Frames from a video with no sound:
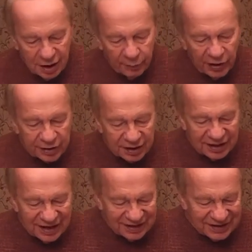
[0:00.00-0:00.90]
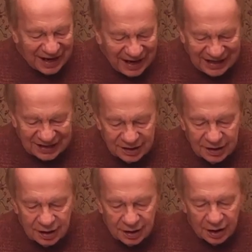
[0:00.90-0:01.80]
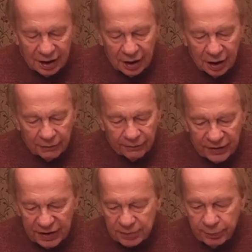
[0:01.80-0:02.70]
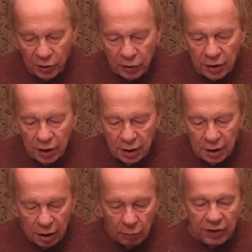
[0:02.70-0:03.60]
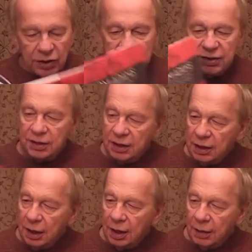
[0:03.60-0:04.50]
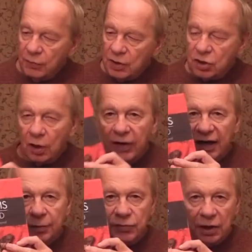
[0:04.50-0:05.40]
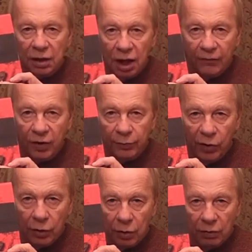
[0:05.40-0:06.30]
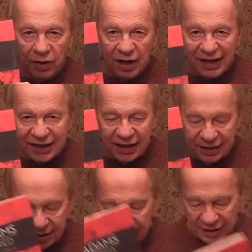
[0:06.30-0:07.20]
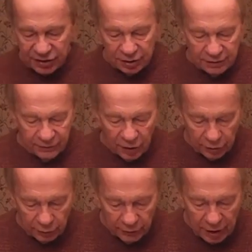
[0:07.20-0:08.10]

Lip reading: But at the end of this book, which is the Tom Adams Uncovered book, again an excellent volume,